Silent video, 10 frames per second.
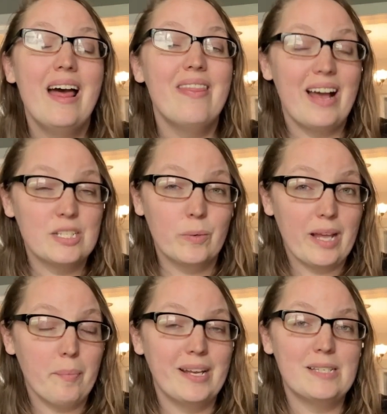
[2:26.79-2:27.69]
that's where
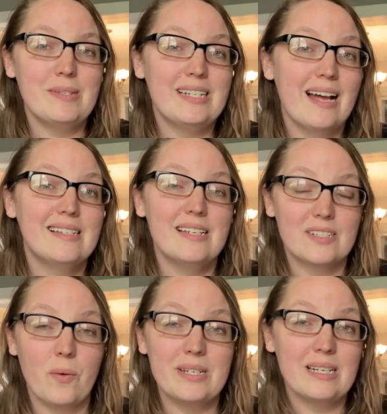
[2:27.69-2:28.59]
that placement test is
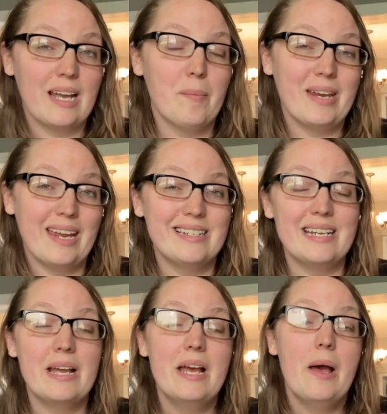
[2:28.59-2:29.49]
going to come in handy.